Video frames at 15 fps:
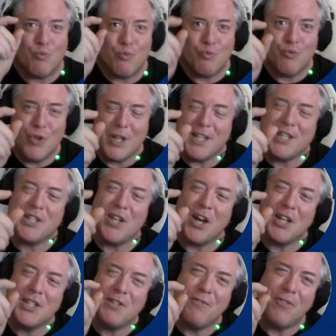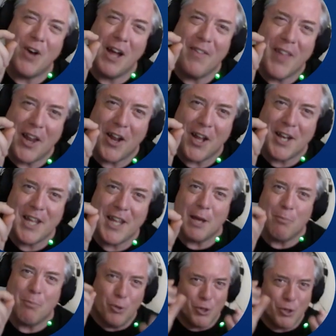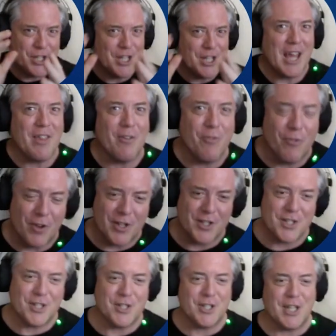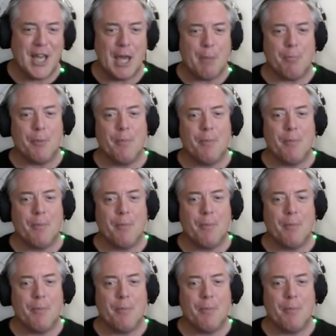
really scientified that idea, put it together for us to keep.